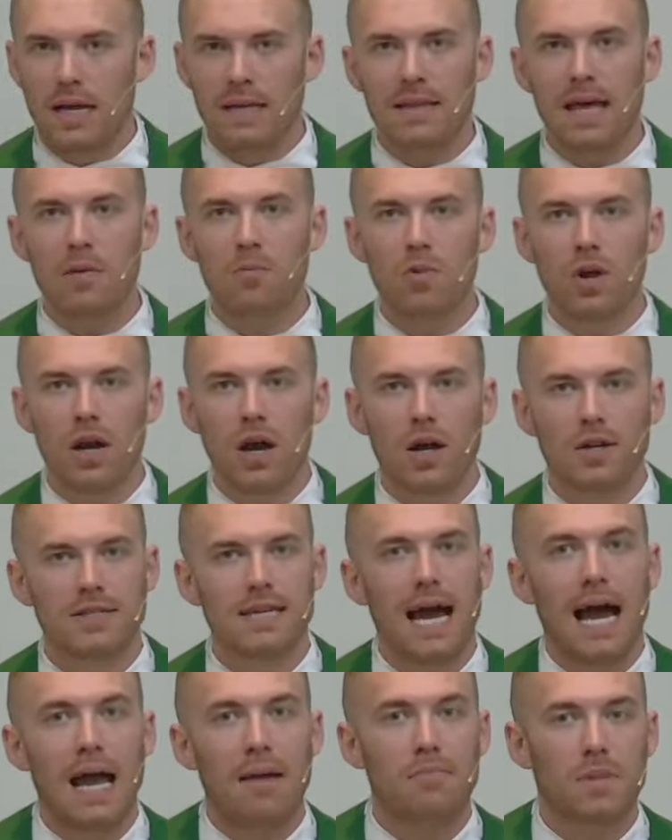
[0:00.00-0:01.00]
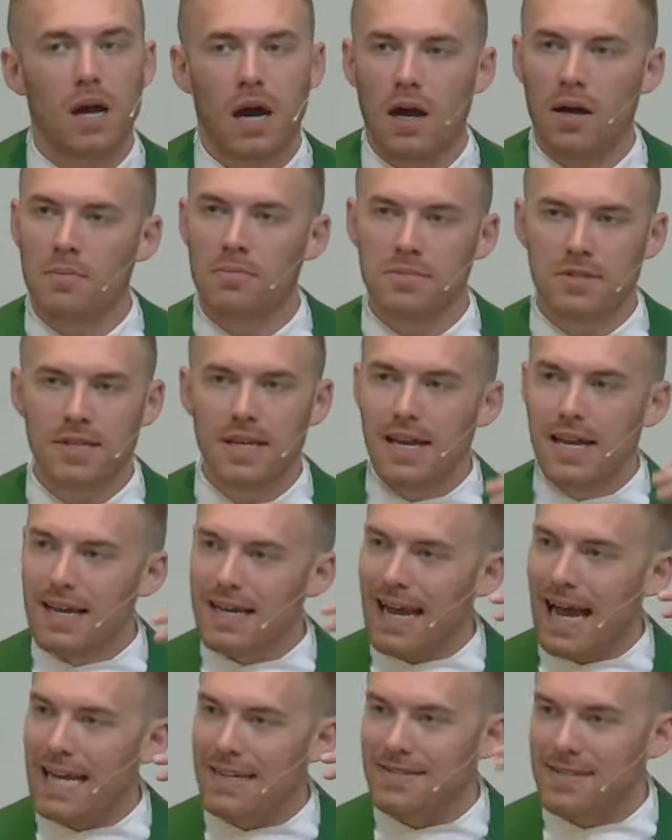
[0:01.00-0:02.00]
And then when our time comes,
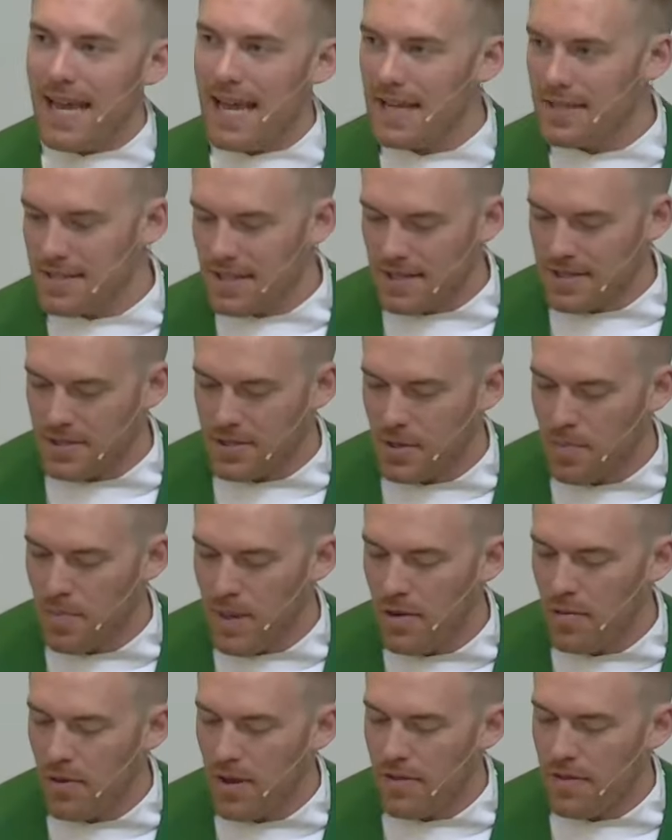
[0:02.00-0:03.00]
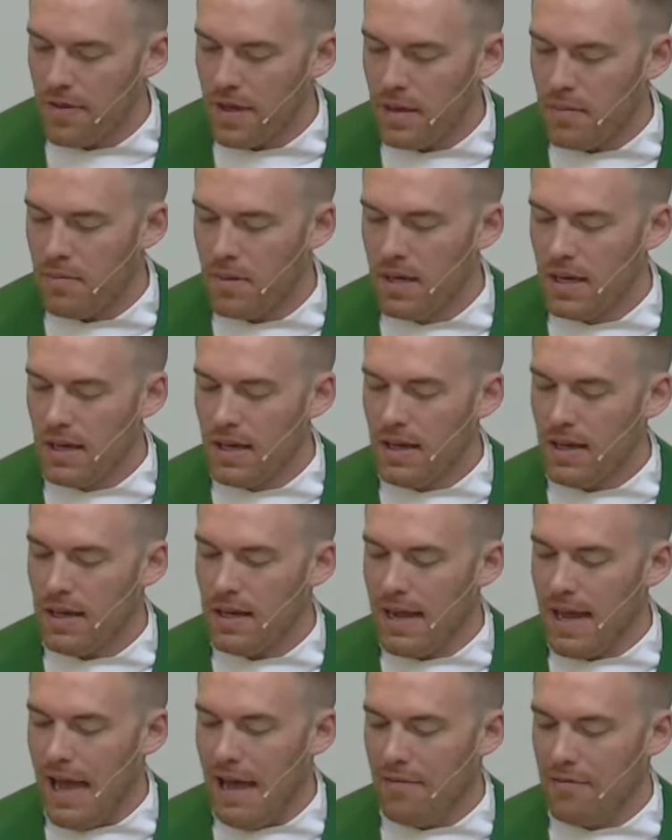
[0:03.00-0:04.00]
God takes us to be with Him
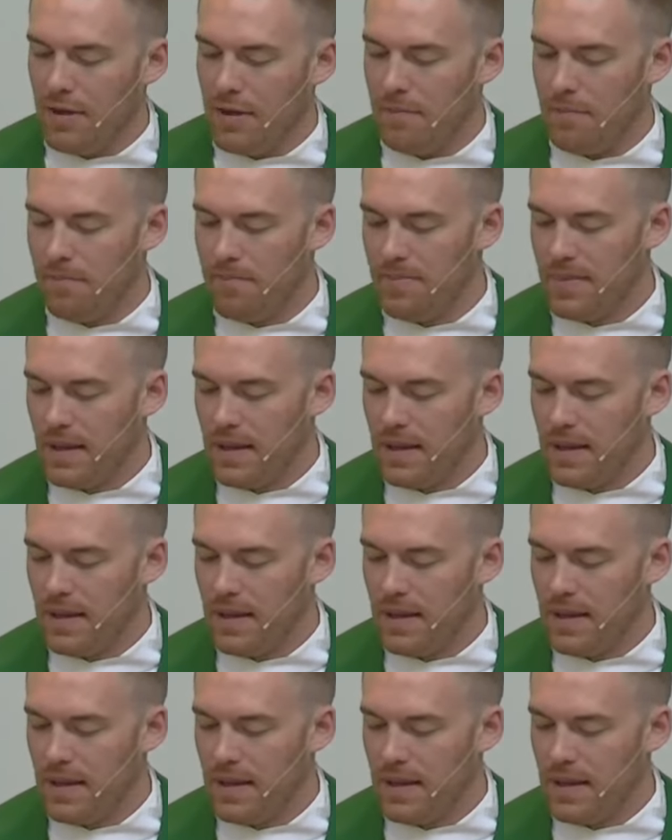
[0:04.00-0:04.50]
in heaven.